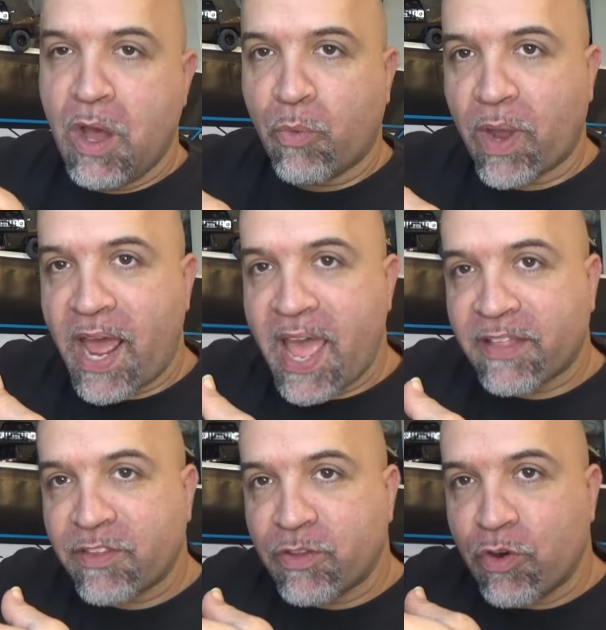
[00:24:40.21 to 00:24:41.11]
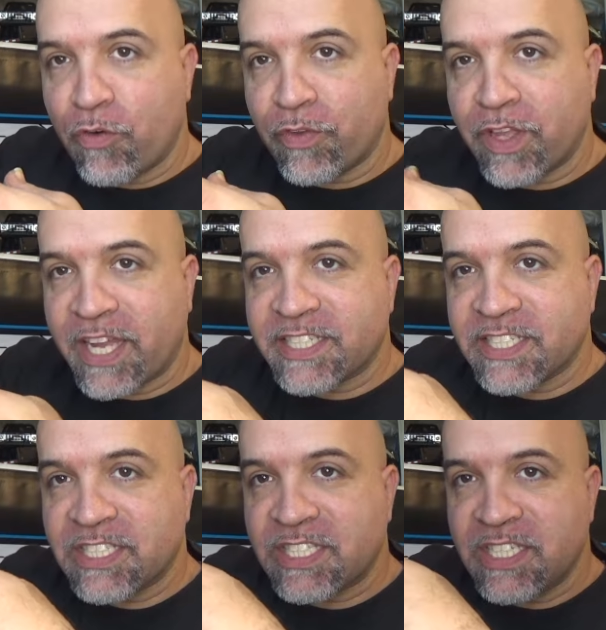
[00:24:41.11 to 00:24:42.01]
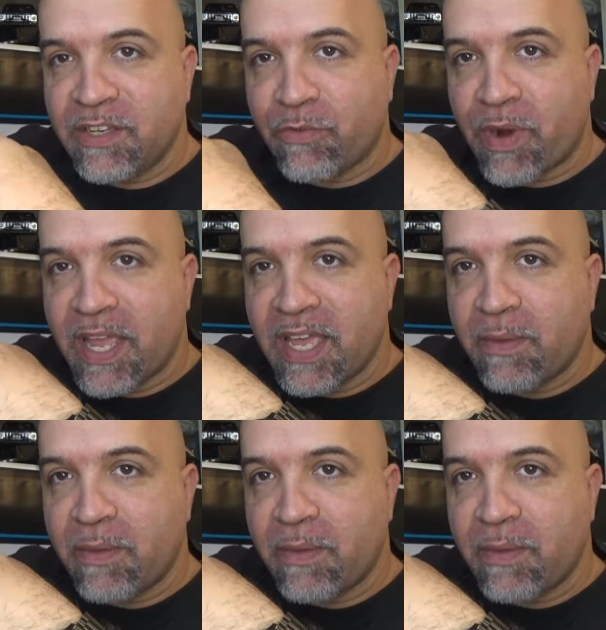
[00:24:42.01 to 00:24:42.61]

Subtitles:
what I had to do, hopefully you guys can see right